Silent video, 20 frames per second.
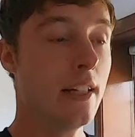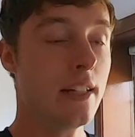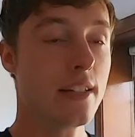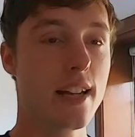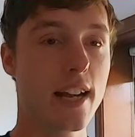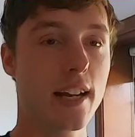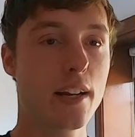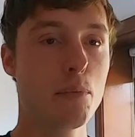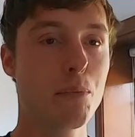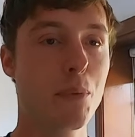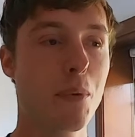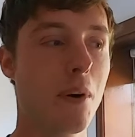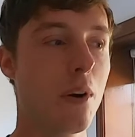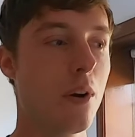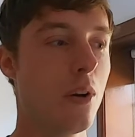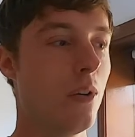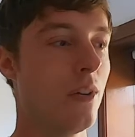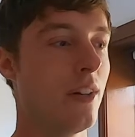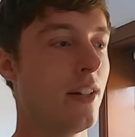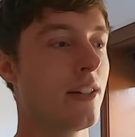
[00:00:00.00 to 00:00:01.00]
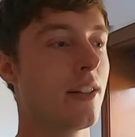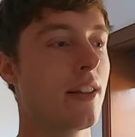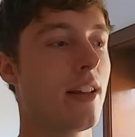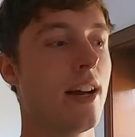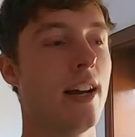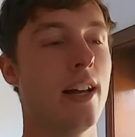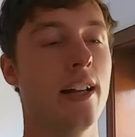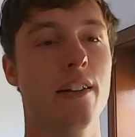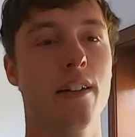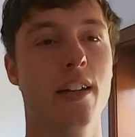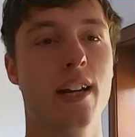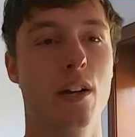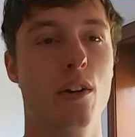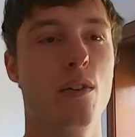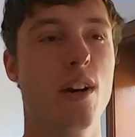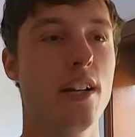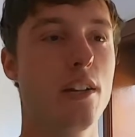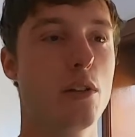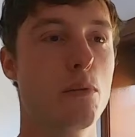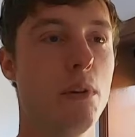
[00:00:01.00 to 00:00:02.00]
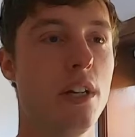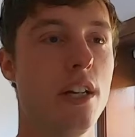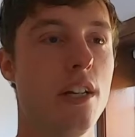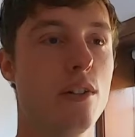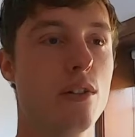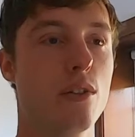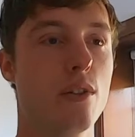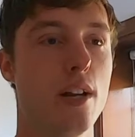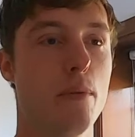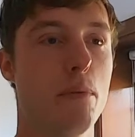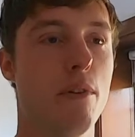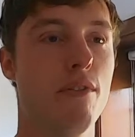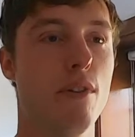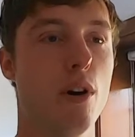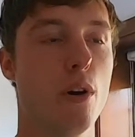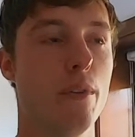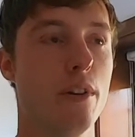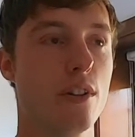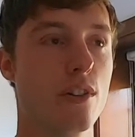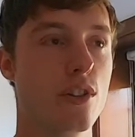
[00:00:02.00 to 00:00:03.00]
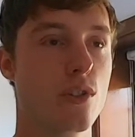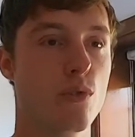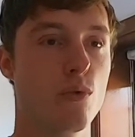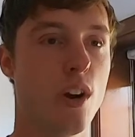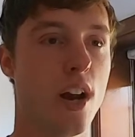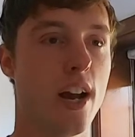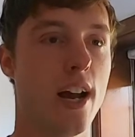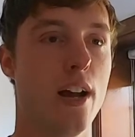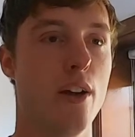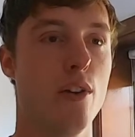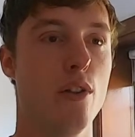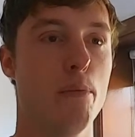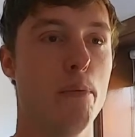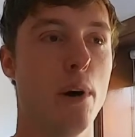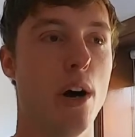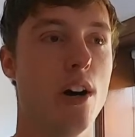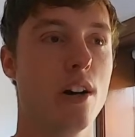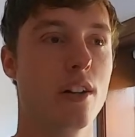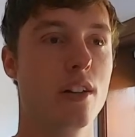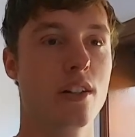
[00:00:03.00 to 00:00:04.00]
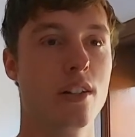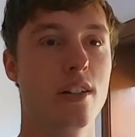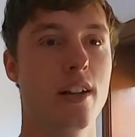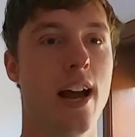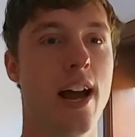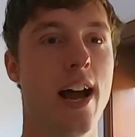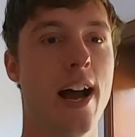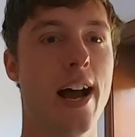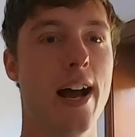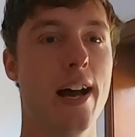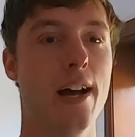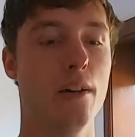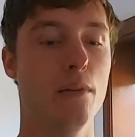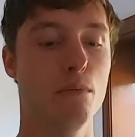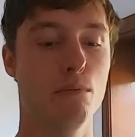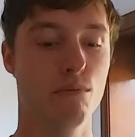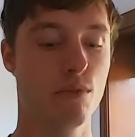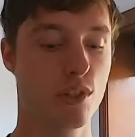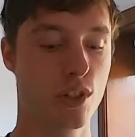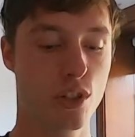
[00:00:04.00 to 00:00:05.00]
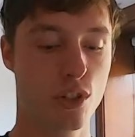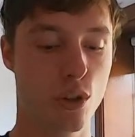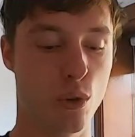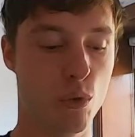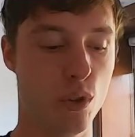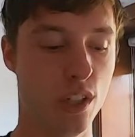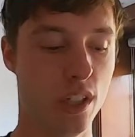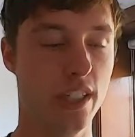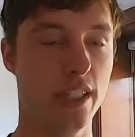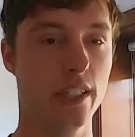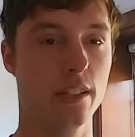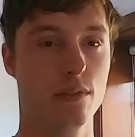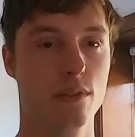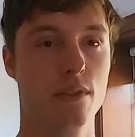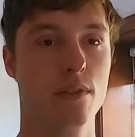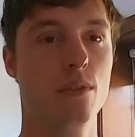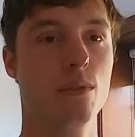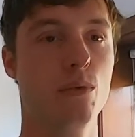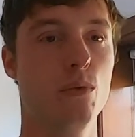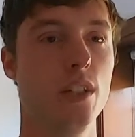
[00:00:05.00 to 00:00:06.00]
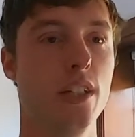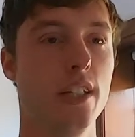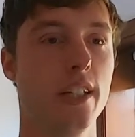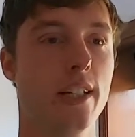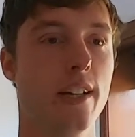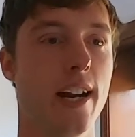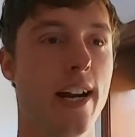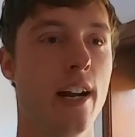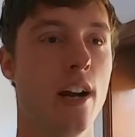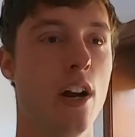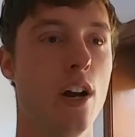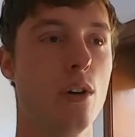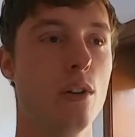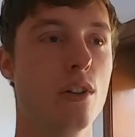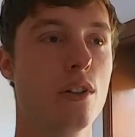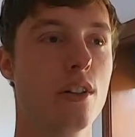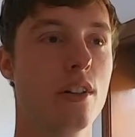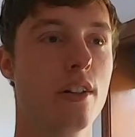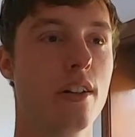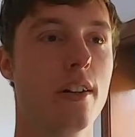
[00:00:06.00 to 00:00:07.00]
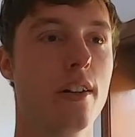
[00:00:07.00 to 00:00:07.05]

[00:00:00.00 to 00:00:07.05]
Second pro is that you get great speeds, great performance right out of the box. It's just a really, really great host.